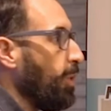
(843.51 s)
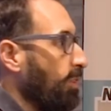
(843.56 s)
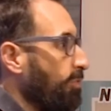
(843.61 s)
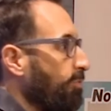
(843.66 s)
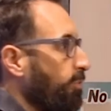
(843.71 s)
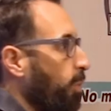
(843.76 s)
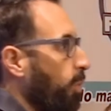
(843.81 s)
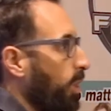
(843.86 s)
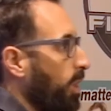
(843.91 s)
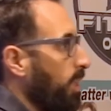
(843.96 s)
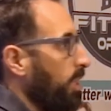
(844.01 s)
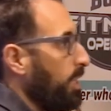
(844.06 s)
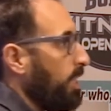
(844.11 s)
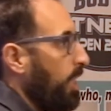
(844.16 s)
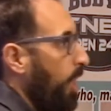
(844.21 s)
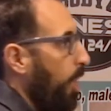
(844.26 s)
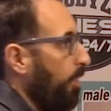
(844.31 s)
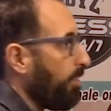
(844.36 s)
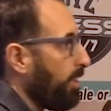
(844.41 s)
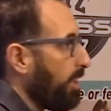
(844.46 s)
it for.
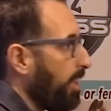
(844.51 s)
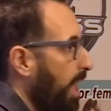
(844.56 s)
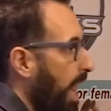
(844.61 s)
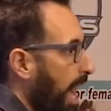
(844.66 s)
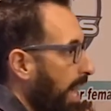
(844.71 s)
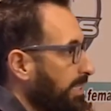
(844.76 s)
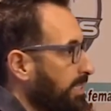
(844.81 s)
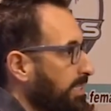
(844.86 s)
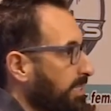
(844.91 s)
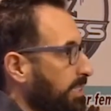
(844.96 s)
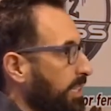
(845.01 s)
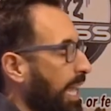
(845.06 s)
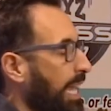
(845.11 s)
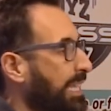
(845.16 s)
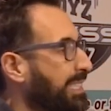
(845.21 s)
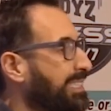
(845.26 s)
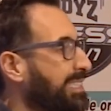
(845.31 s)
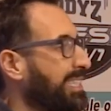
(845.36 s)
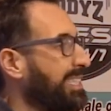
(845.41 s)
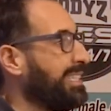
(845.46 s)
Over the last
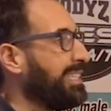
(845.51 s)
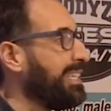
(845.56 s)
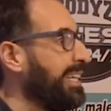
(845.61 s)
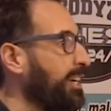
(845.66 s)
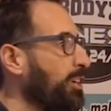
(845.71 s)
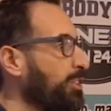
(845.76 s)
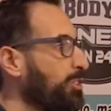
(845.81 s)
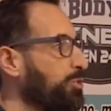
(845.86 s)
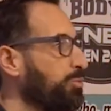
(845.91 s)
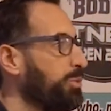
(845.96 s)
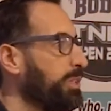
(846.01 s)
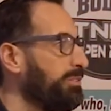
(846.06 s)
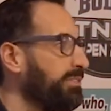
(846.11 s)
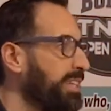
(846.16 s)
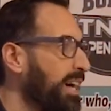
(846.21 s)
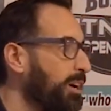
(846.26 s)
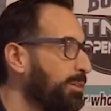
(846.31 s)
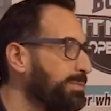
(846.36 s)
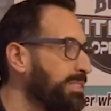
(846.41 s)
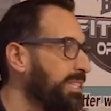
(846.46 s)
18 years, we've
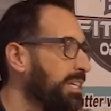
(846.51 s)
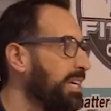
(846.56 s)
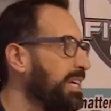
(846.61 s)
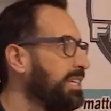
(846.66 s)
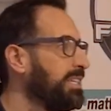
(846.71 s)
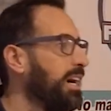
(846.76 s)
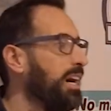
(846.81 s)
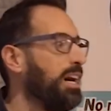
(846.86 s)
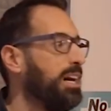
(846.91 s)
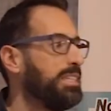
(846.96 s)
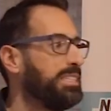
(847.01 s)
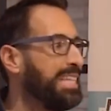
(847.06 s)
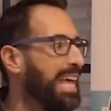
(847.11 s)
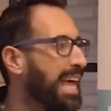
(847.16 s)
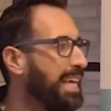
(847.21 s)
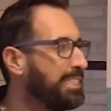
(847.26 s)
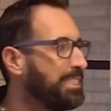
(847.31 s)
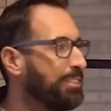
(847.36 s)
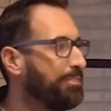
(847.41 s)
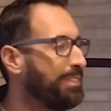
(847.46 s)
helped
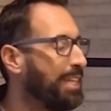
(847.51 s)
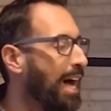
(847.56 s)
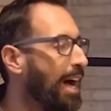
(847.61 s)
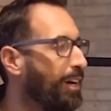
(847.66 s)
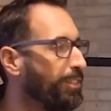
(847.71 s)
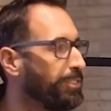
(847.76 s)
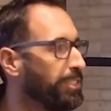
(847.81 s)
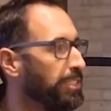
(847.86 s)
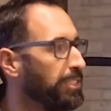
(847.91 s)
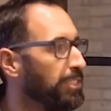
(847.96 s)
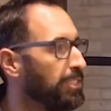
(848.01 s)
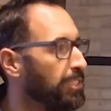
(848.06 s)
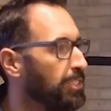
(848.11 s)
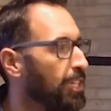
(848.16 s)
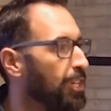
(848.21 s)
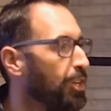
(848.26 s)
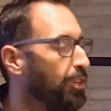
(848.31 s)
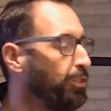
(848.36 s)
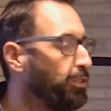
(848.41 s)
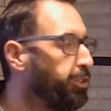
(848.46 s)
tens of thousands
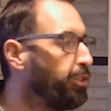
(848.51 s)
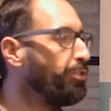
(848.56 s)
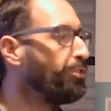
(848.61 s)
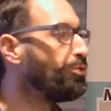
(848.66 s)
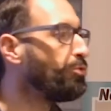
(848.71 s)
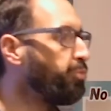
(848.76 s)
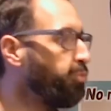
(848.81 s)
lose